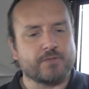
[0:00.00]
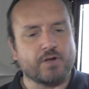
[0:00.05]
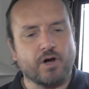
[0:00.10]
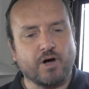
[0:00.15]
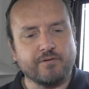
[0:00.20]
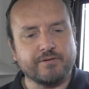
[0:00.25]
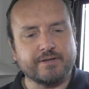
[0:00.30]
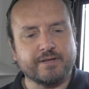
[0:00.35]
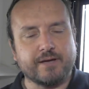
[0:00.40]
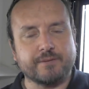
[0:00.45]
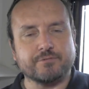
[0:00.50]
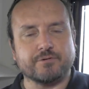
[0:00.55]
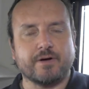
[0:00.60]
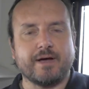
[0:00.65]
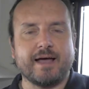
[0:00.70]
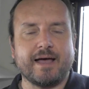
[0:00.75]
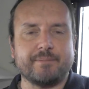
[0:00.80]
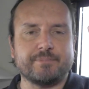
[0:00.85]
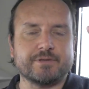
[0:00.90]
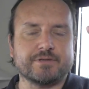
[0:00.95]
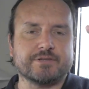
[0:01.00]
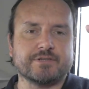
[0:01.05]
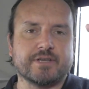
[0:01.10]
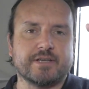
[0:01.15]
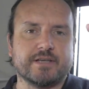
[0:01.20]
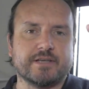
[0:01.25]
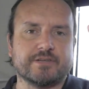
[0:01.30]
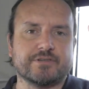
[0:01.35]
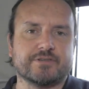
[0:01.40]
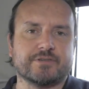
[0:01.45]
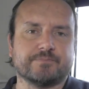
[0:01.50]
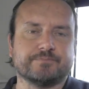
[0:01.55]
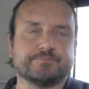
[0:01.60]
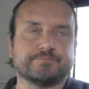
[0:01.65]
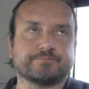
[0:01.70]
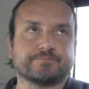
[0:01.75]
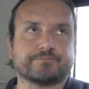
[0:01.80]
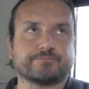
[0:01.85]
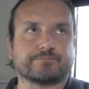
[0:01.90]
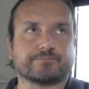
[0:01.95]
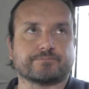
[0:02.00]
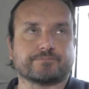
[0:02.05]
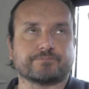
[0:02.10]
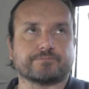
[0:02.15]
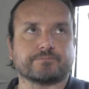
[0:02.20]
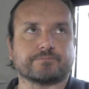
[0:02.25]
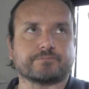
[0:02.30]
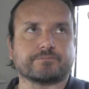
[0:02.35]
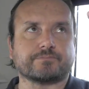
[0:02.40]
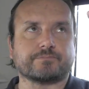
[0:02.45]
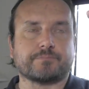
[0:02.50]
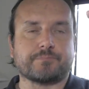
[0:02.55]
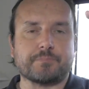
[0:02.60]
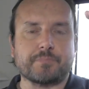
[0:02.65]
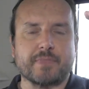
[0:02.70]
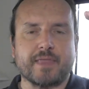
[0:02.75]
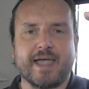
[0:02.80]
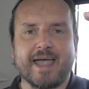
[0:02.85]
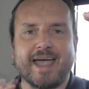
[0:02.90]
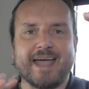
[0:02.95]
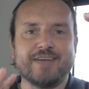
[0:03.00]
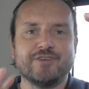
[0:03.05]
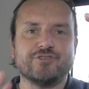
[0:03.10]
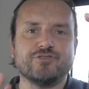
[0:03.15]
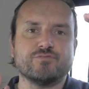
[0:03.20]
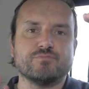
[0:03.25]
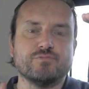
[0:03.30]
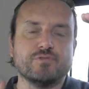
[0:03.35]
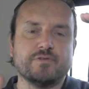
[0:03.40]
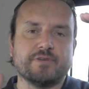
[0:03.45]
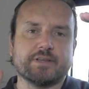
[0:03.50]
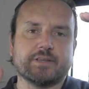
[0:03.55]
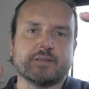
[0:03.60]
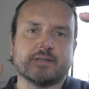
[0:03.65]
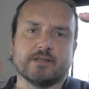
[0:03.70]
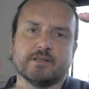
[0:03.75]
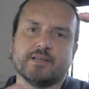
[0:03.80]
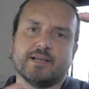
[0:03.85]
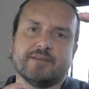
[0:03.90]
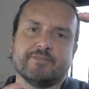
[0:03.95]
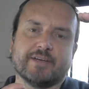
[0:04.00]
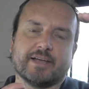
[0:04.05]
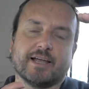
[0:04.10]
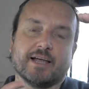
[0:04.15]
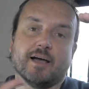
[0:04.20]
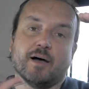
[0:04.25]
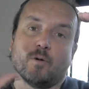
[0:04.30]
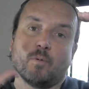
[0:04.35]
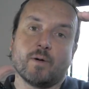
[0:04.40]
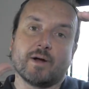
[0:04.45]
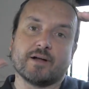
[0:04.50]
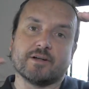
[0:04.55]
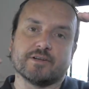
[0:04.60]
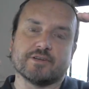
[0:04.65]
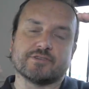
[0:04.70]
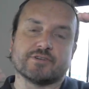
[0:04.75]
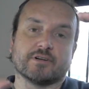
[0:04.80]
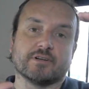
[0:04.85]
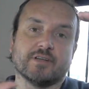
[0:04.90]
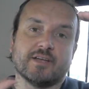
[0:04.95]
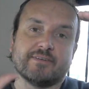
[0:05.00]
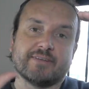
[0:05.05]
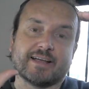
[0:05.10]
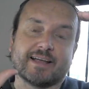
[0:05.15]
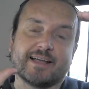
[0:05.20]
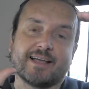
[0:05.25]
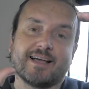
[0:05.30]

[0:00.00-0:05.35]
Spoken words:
Oftentimes what happens is, as you move into loving awareness or loving